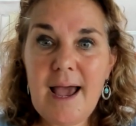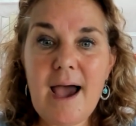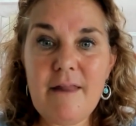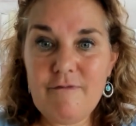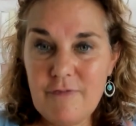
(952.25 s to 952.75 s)

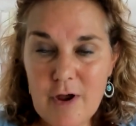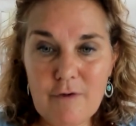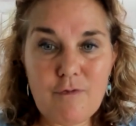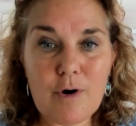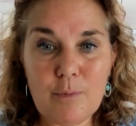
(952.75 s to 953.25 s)
And
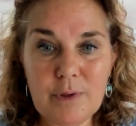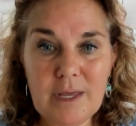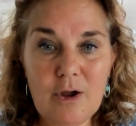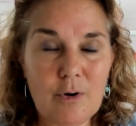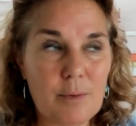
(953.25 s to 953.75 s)
therefore, it
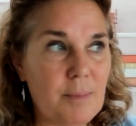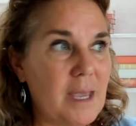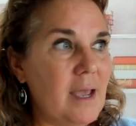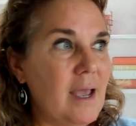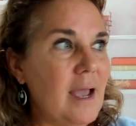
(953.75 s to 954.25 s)
really hurt
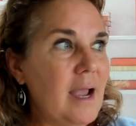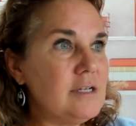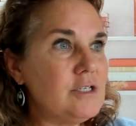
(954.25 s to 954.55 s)
me. And